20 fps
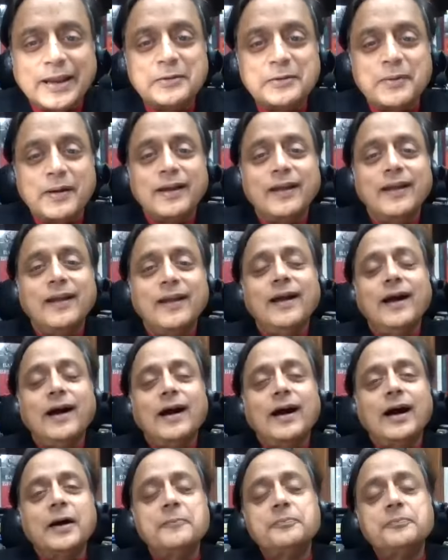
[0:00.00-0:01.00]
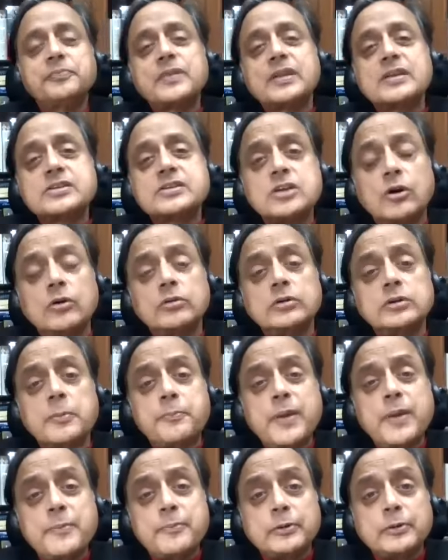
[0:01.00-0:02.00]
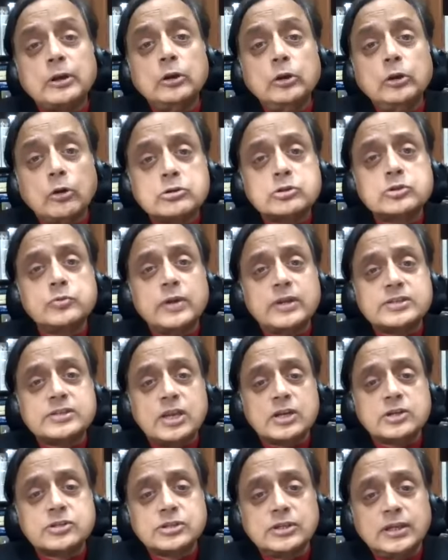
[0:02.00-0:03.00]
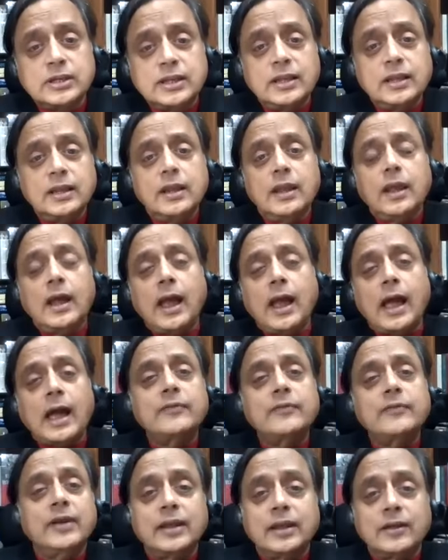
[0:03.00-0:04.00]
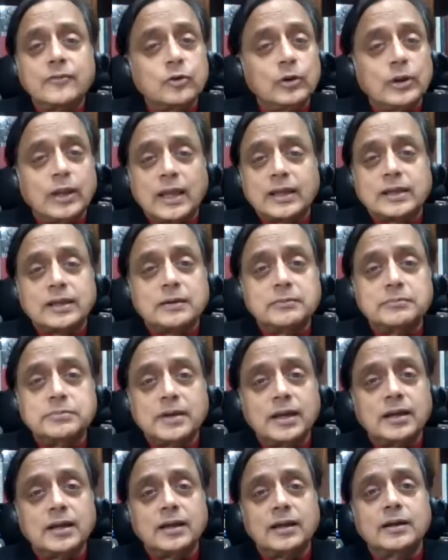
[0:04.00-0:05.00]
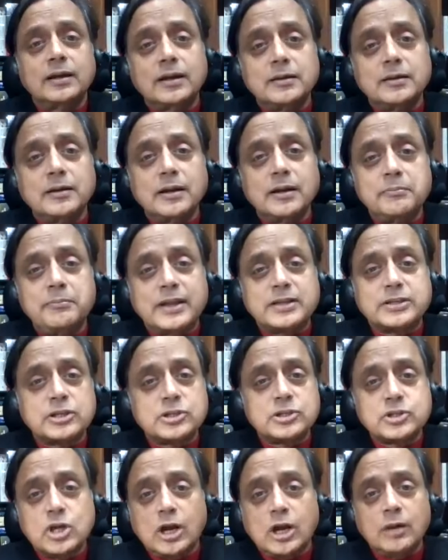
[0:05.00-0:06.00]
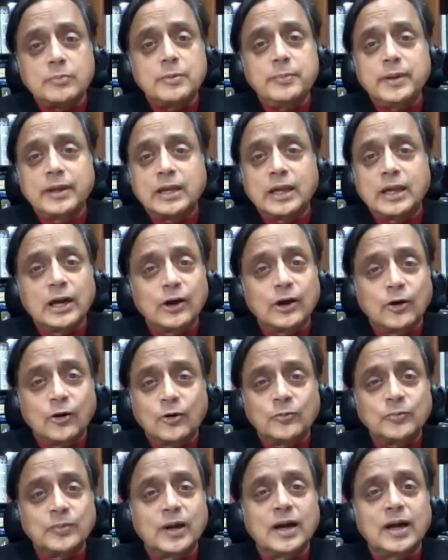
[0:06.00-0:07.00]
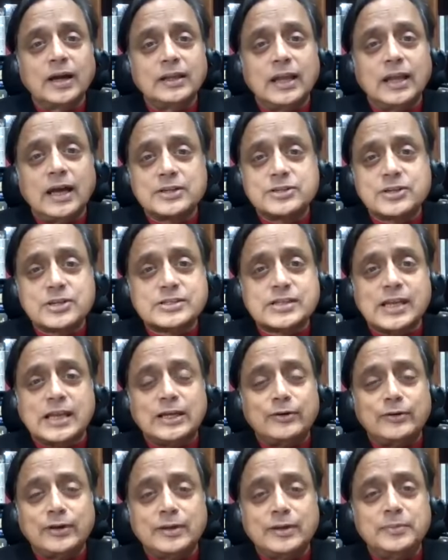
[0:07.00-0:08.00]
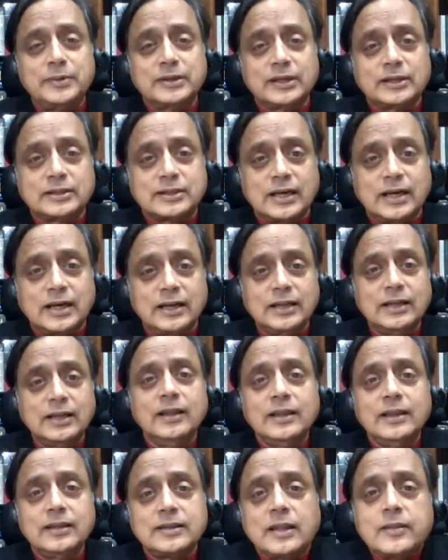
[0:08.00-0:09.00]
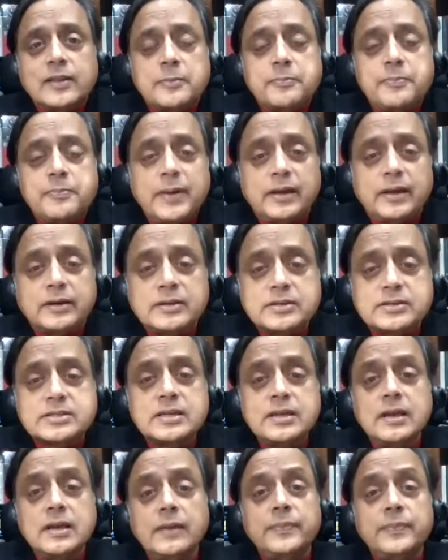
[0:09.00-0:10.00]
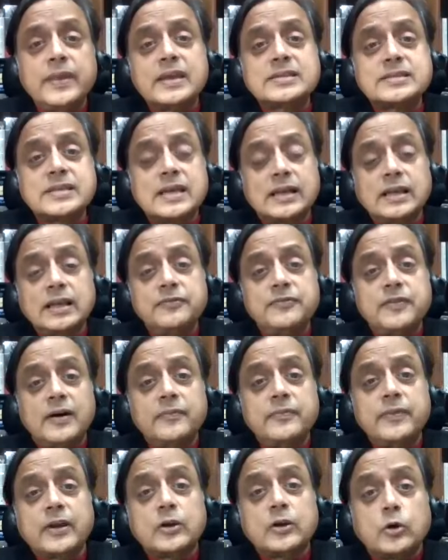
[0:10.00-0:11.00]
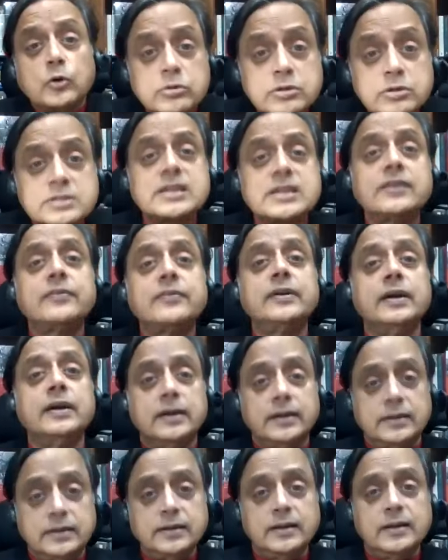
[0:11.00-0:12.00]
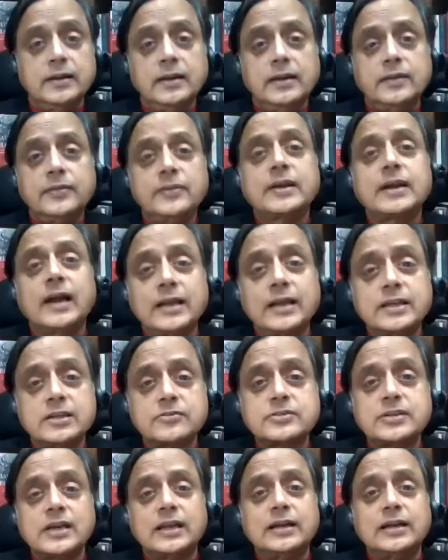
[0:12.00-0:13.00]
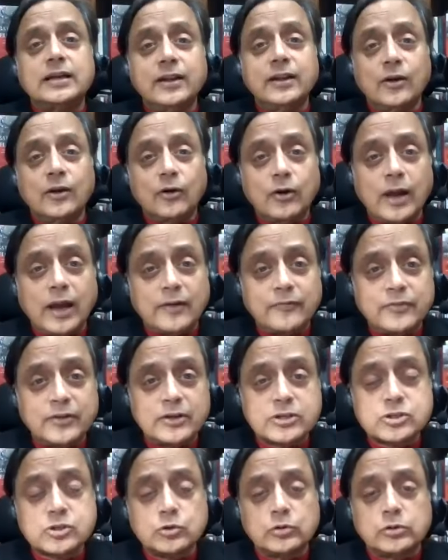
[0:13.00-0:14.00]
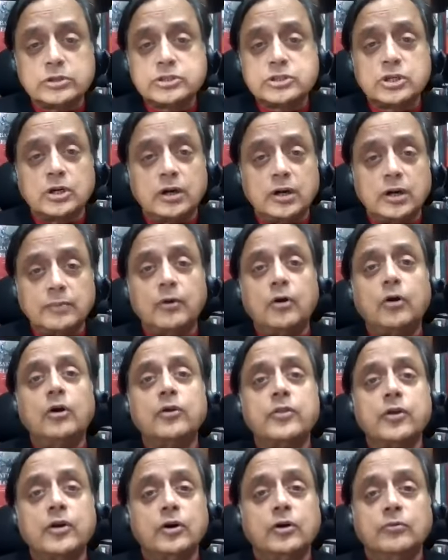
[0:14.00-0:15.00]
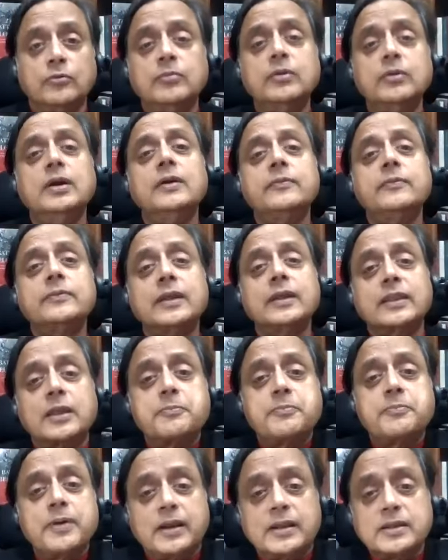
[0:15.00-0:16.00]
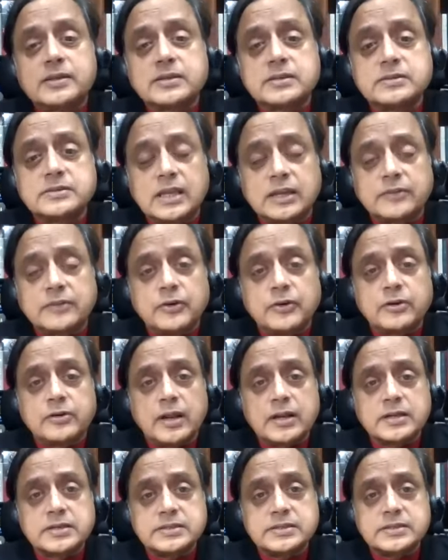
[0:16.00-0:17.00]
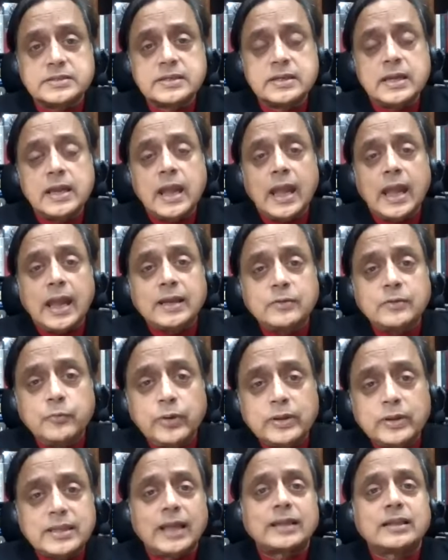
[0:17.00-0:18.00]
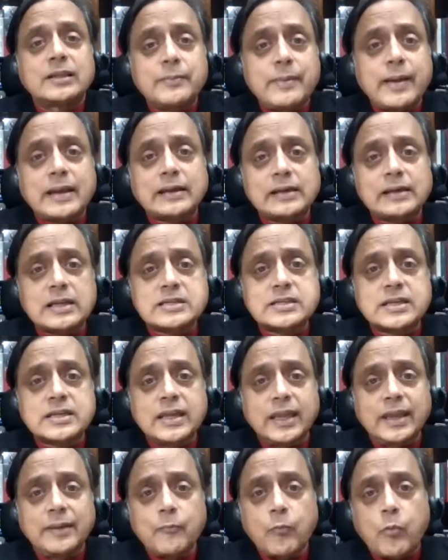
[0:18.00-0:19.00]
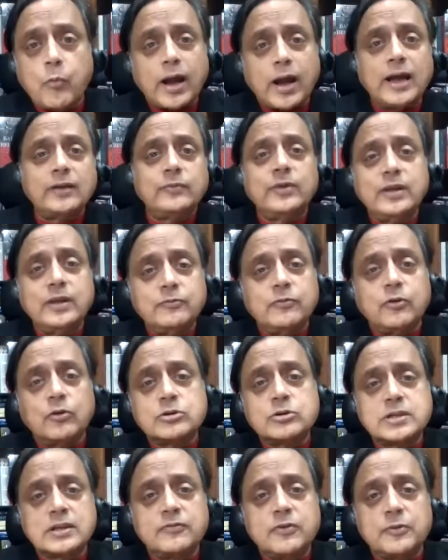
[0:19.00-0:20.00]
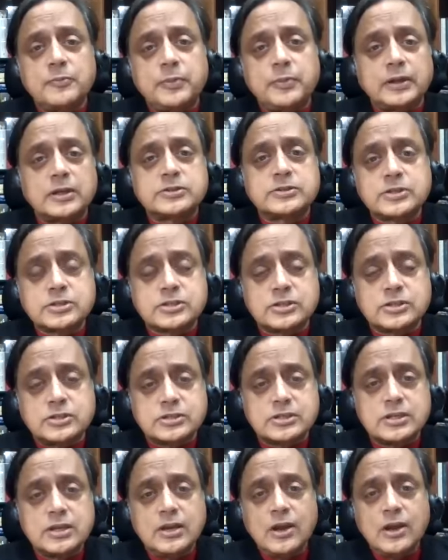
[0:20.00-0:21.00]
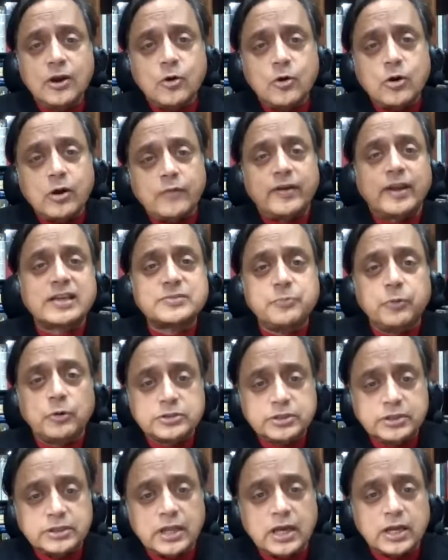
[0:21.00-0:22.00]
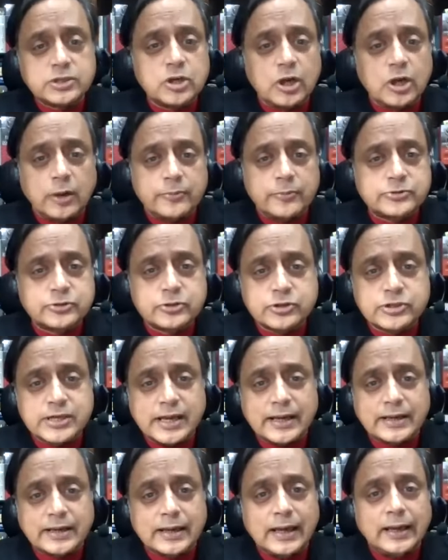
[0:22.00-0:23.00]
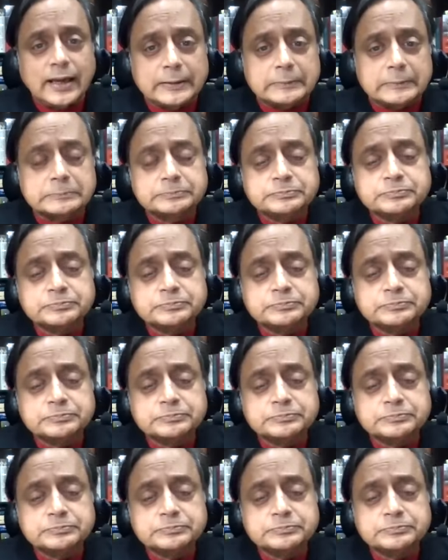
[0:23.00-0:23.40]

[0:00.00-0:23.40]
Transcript: anyway, so the people are looked to essentially having, if you like, a better job, a bigger home, a larger salary, a bigger car than their parents. They suddenly found they couldn't even earn the kind of salary or have the assured job or the home that their parents could take for granted. And with that, the backlash came, why are we voting for politicians who have exported our jobs to Shanghai?